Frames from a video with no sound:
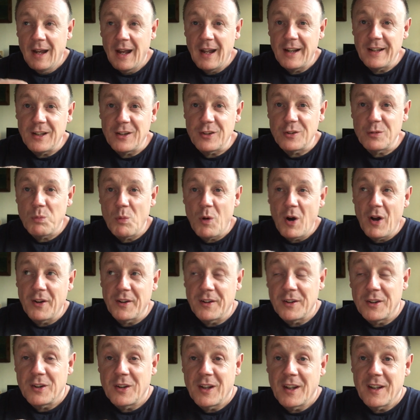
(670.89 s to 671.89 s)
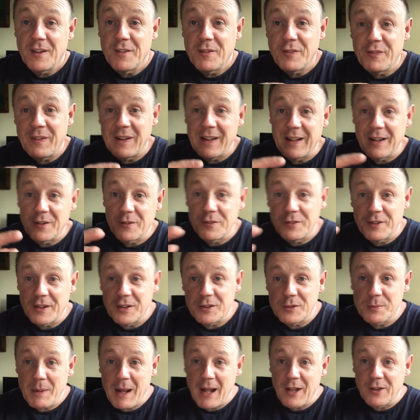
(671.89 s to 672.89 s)
and it's one, and you get the feeling of
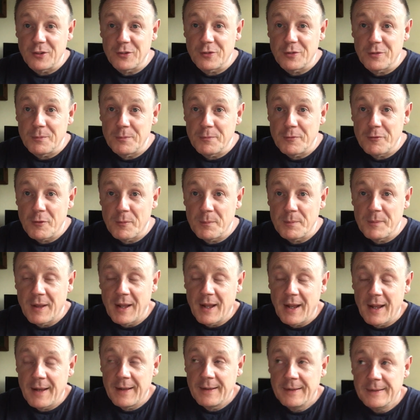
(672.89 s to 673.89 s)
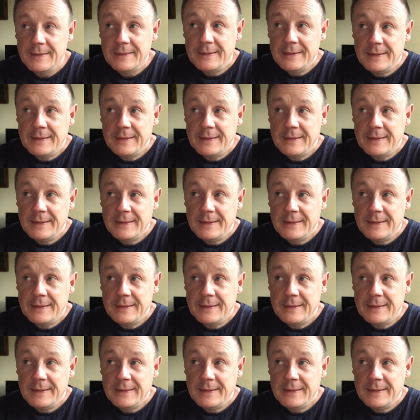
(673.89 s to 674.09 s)
expansion from there.